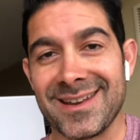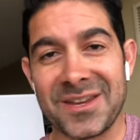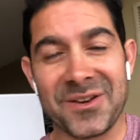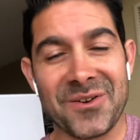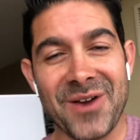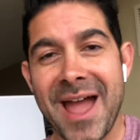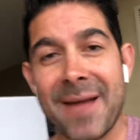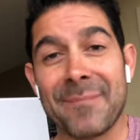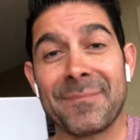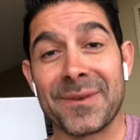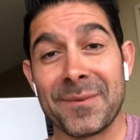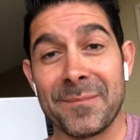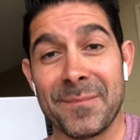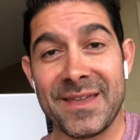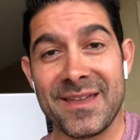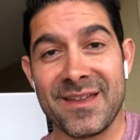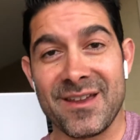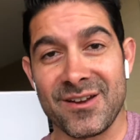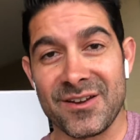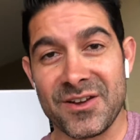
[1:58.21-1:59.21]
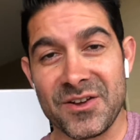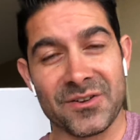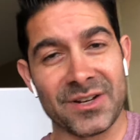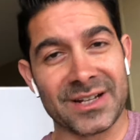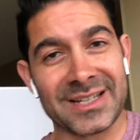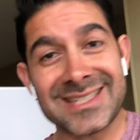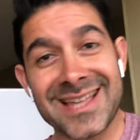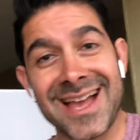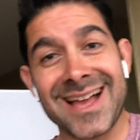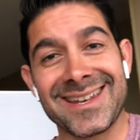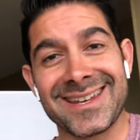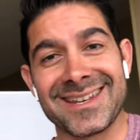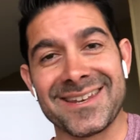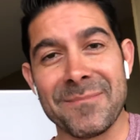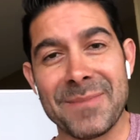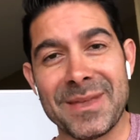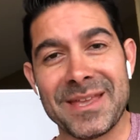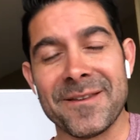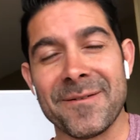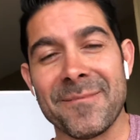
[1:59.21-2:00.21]
that you're happy to be here and you're excited to
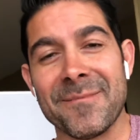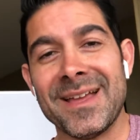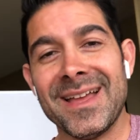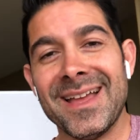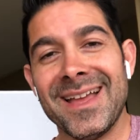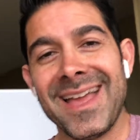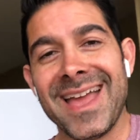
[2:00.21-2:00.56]
meet them,